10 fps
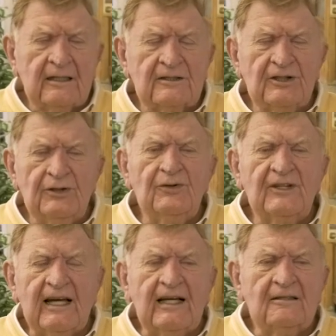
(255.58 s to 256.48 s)

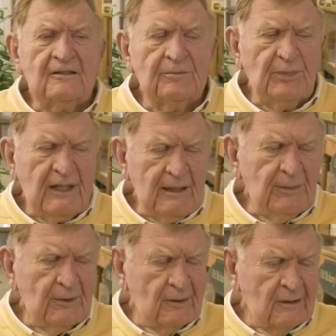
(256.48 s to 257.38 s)
2,000
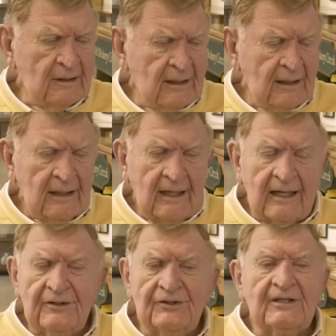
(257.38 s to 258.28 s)
people.
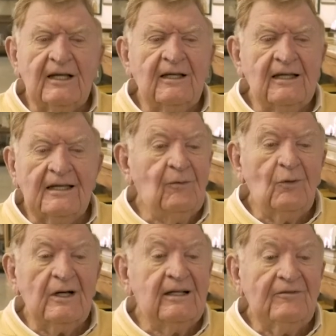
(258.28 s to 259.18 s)
And you say, it
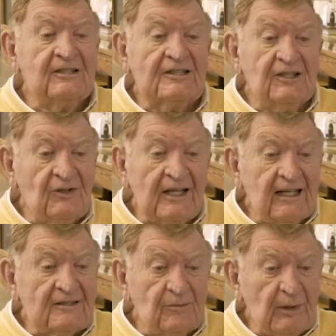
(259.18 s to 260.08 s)
wasn't even
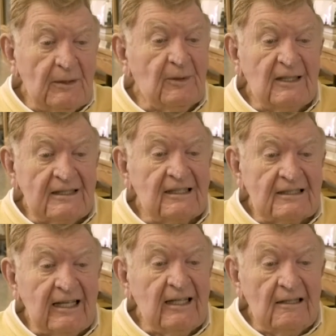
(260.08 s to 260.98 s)
2,000 people in the
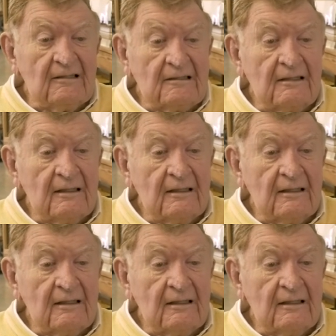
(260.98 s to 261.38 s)
town.